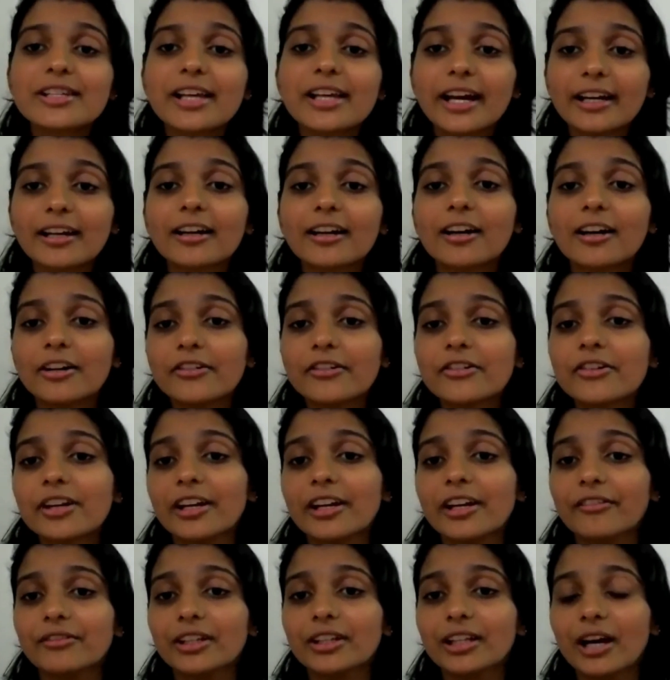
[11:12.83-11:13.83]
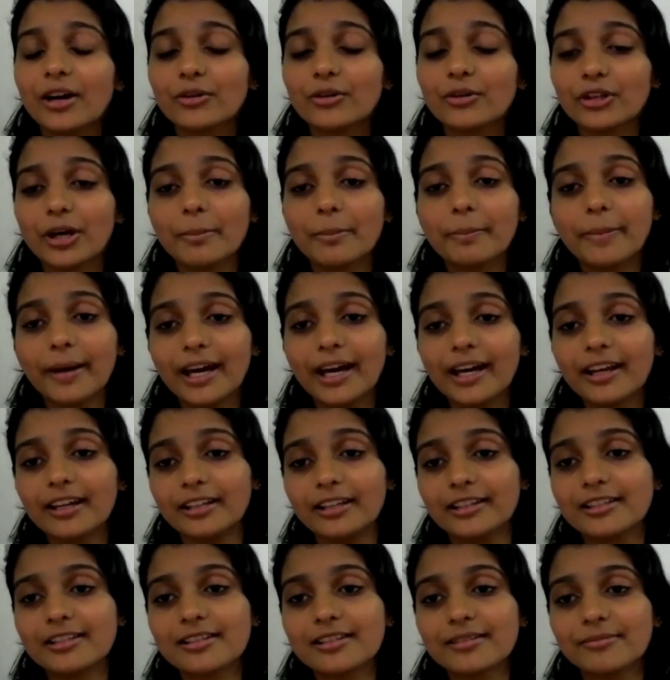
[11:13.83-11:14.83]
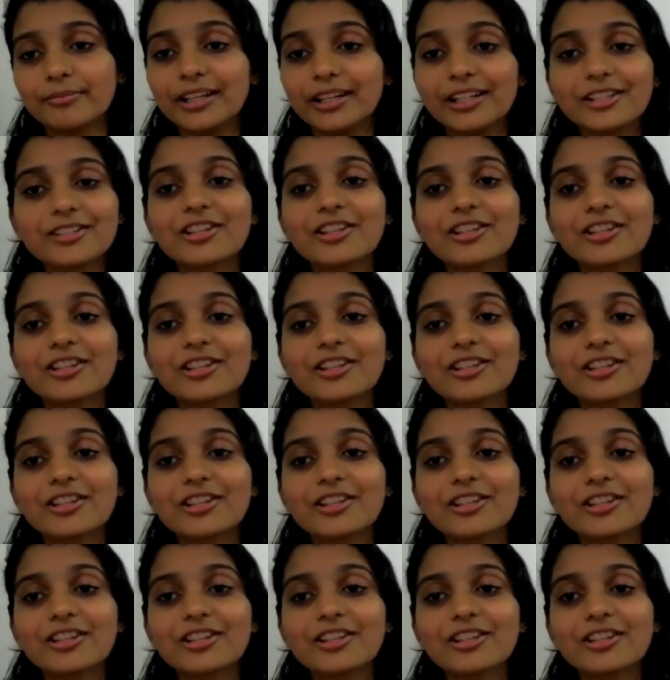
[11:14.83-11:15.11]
a country without your parents means a